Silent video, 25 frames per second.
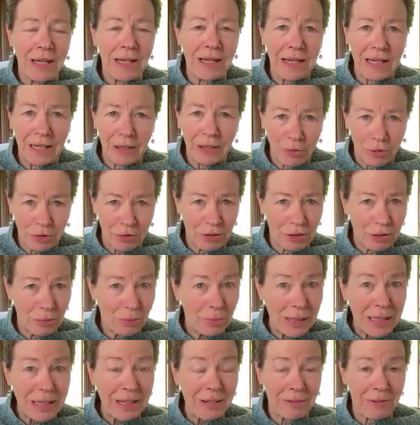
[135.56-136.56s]
in order to
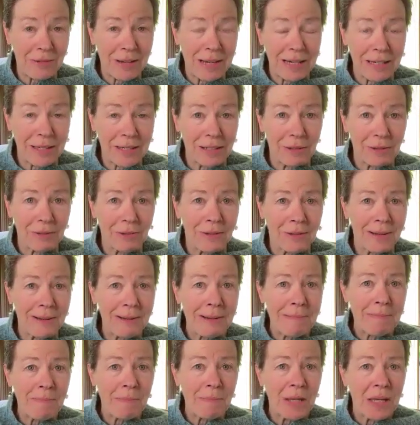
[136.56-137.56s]
be effective?
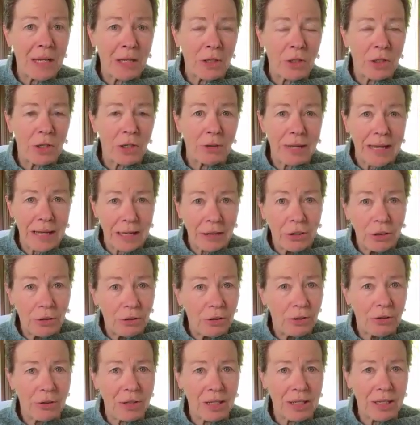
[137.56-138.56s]
So can you
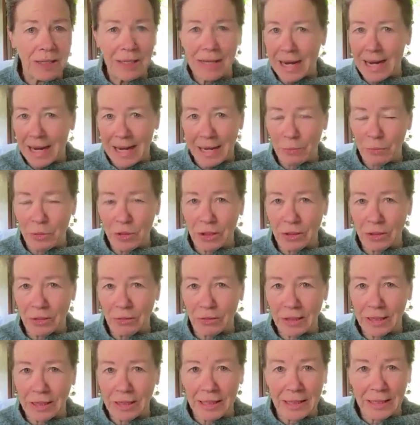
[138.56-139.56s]
do this?
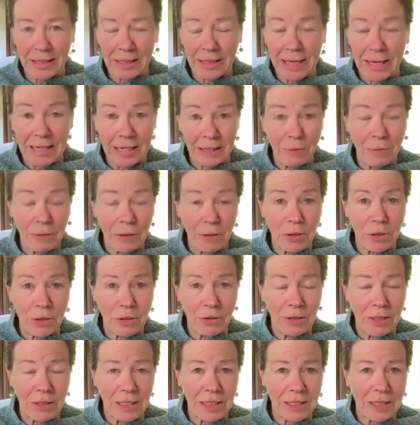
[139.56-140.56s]
Absolutely. Can anyone
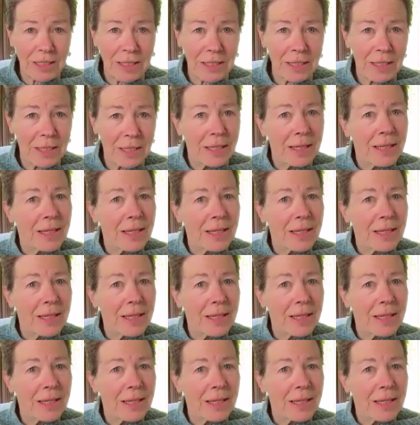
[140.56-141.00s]
do this?